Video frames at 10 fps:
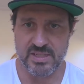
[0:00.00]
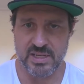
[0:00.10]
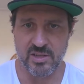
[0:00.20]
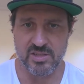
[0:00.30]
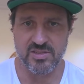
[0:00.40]

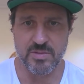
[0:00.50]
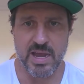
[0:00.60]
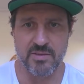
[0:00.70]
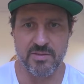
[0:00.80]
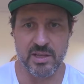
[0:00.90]
seeing lots of
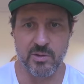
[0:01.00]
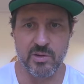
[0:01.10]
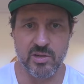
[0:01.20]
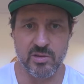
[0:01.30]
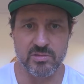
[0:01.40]
demand for
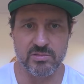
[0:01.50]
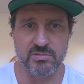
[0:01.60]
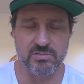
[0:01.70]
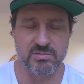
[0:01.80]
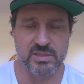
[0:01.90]
liquid cooled
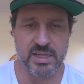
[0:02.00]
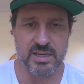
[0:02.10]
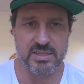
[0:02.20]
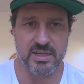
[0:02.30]
data center